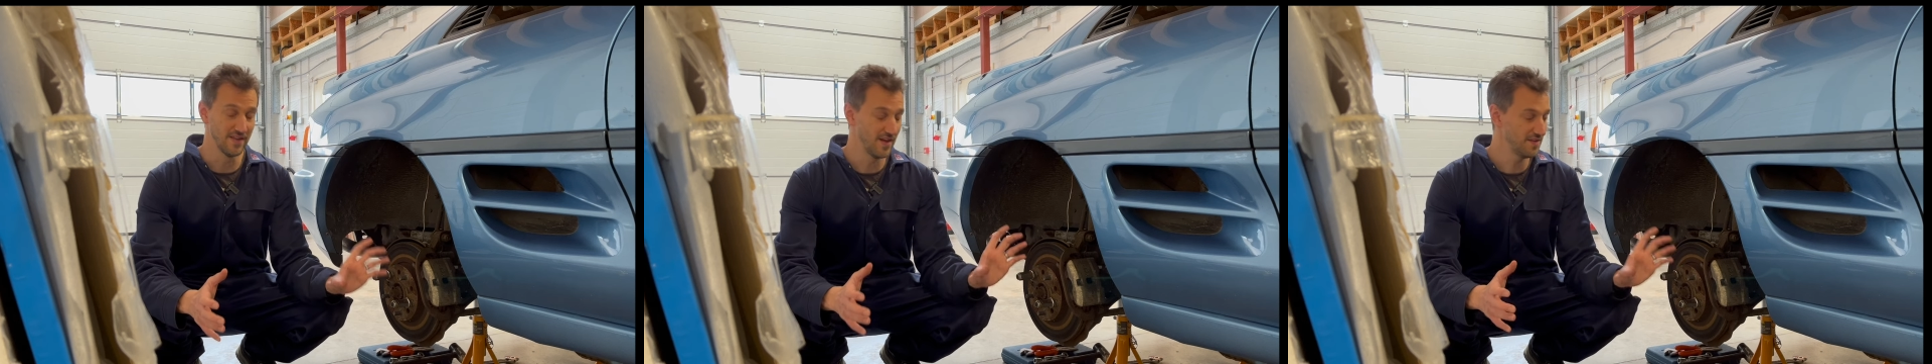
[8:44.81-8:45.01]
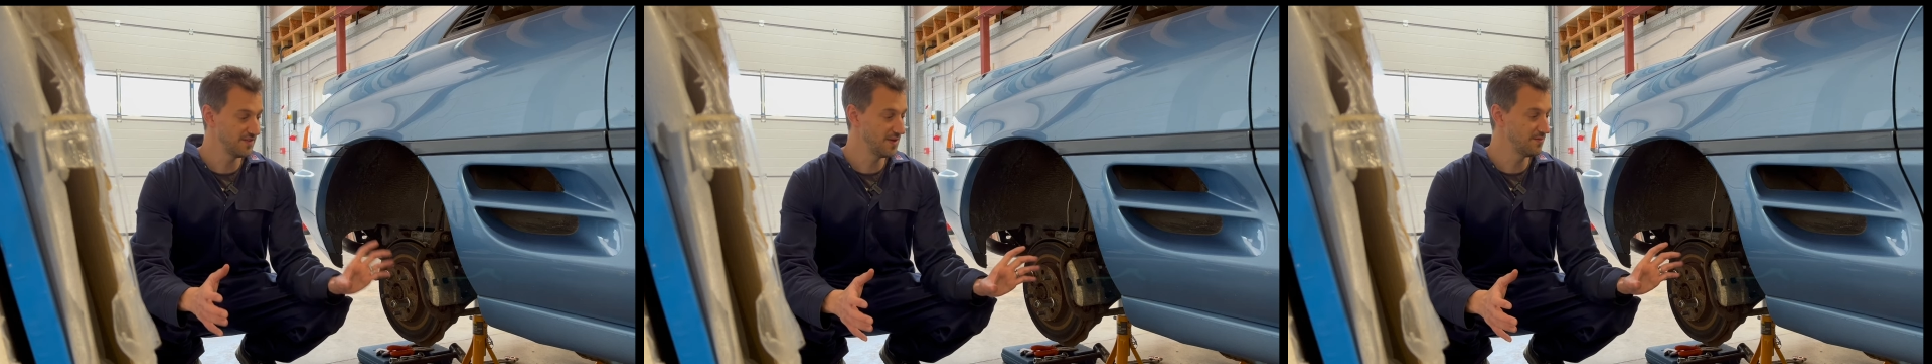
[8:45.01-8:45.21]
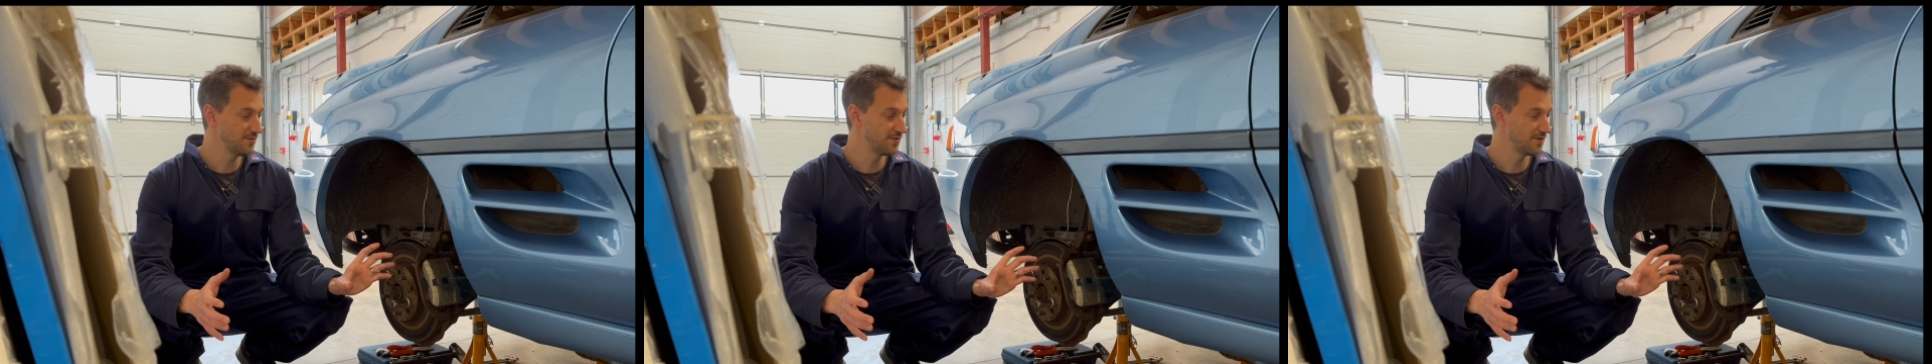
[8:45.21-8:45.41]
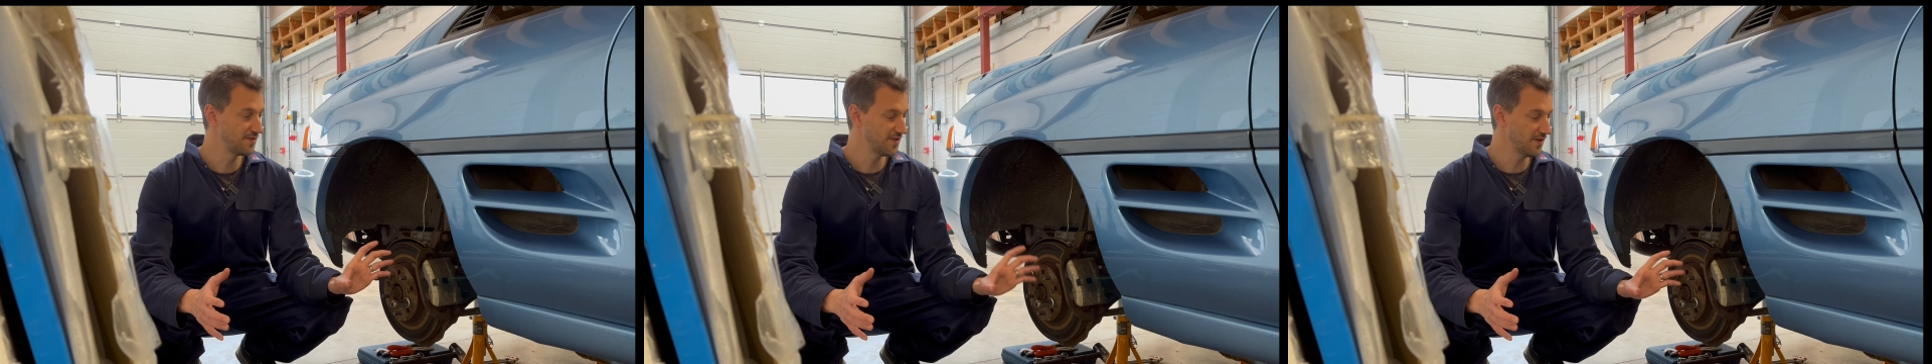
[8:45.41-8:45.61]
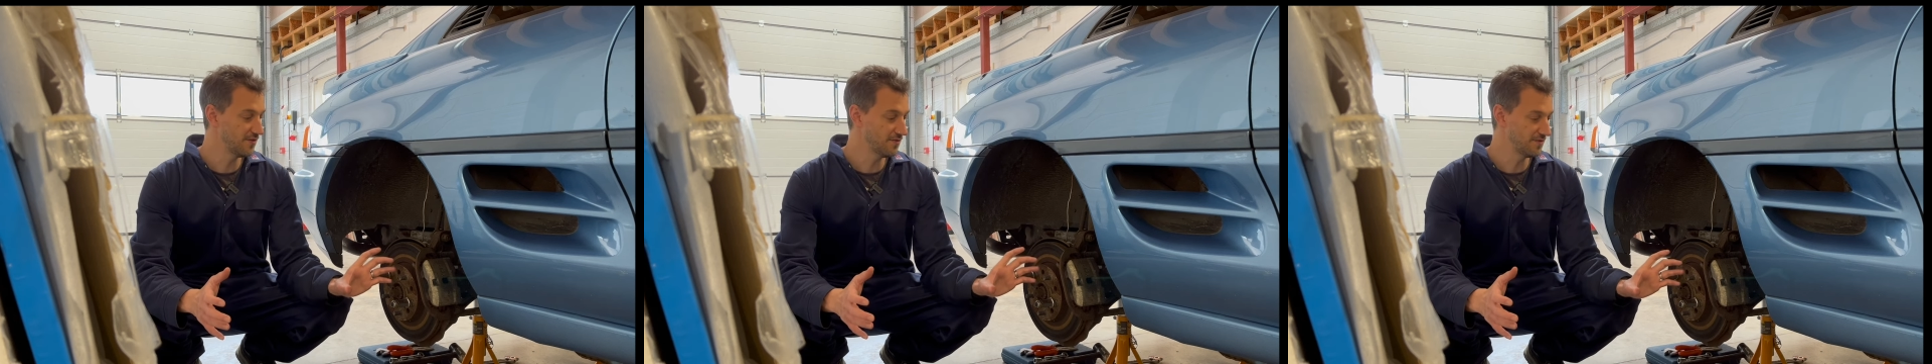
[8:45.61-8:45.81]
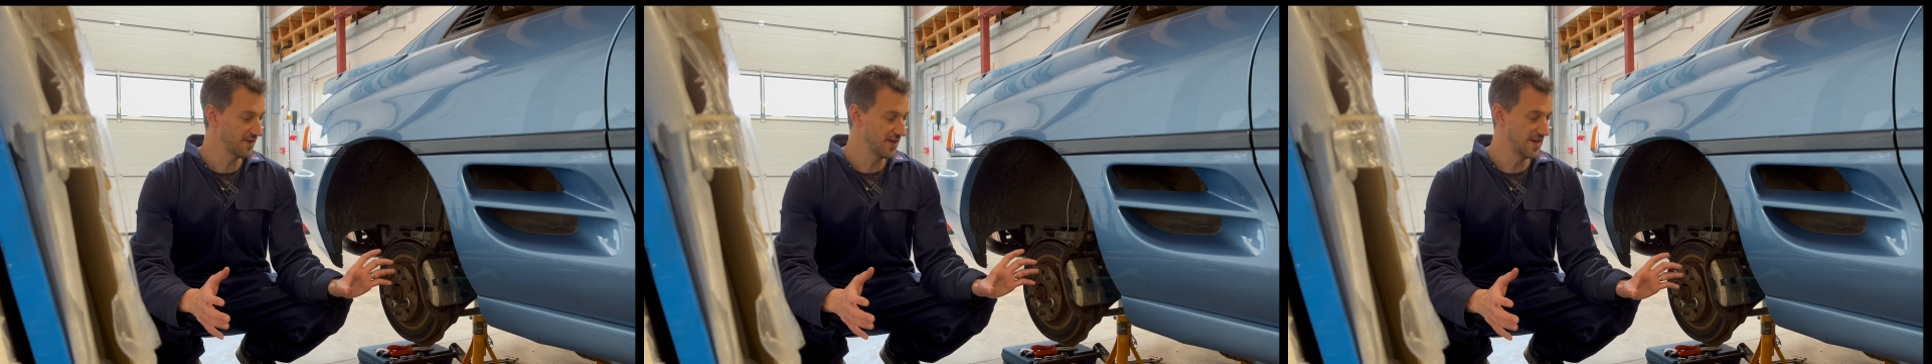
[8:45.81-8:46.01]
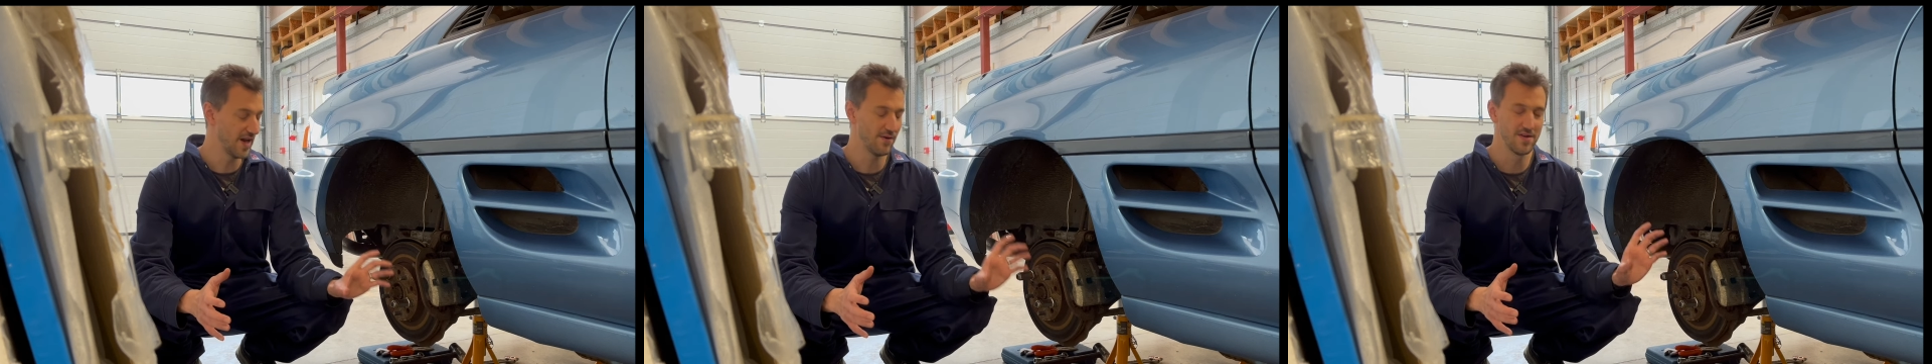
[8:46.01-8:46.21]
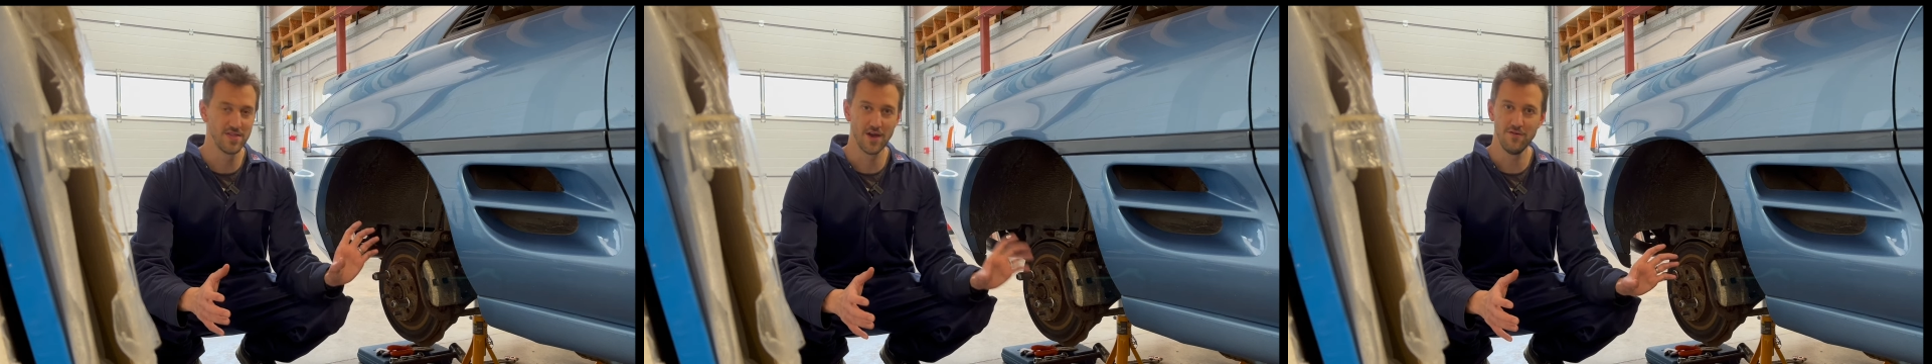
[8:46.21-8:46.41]
That seems to have solved it.
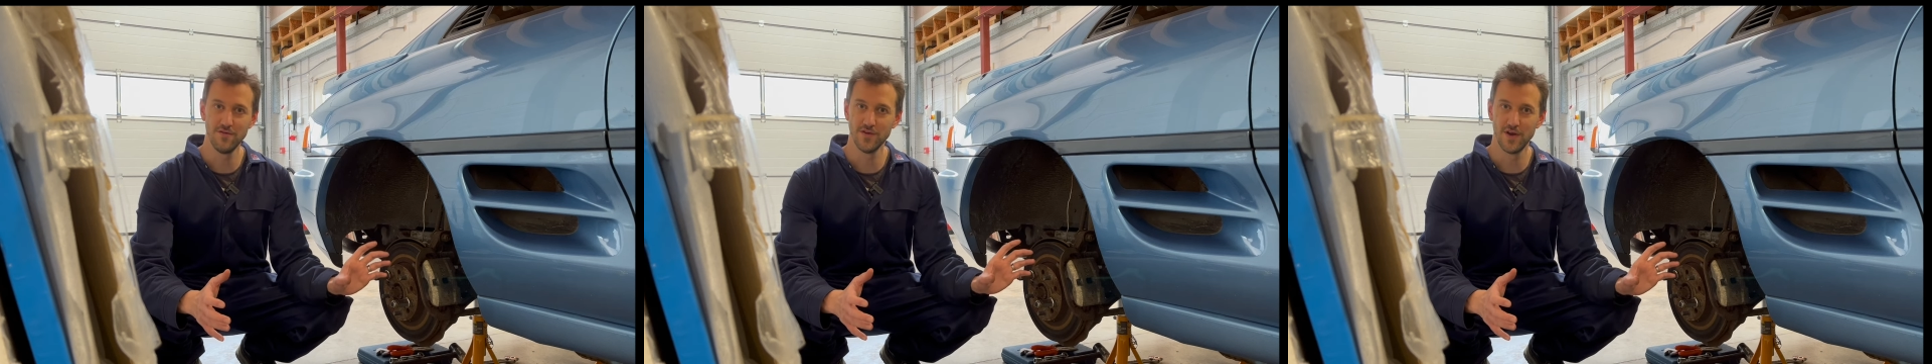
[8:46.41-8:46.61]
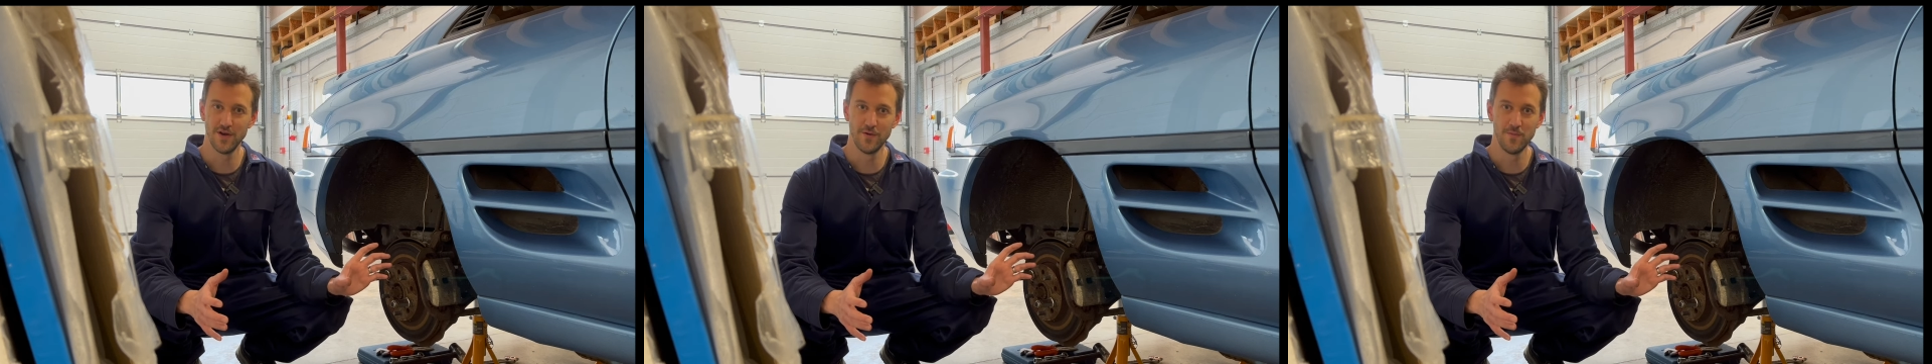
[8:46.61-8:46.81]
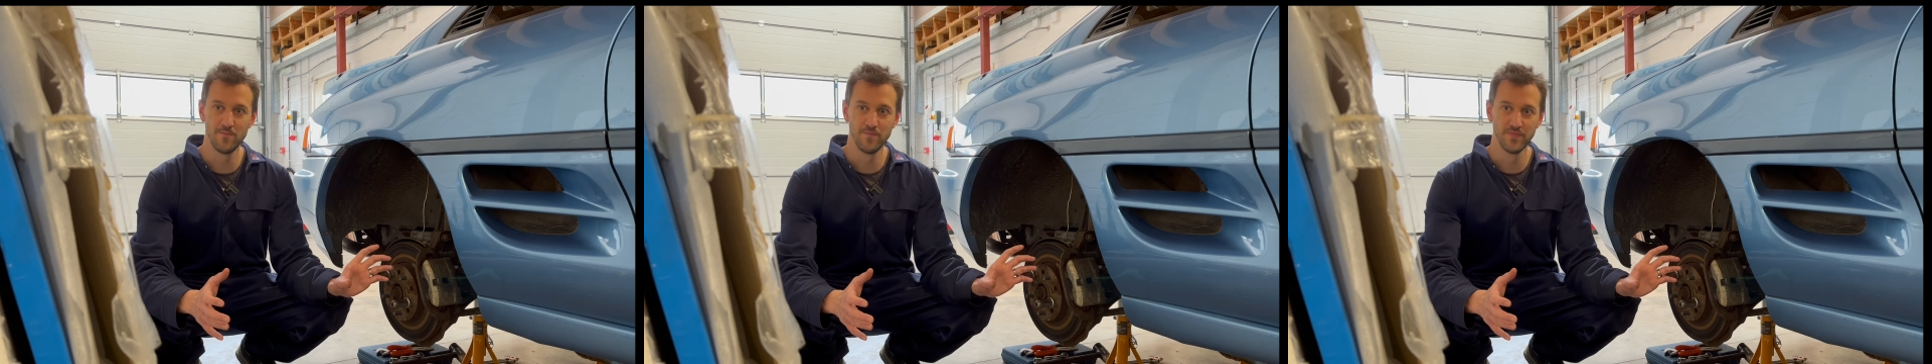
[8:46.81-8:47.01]
Now, I don't know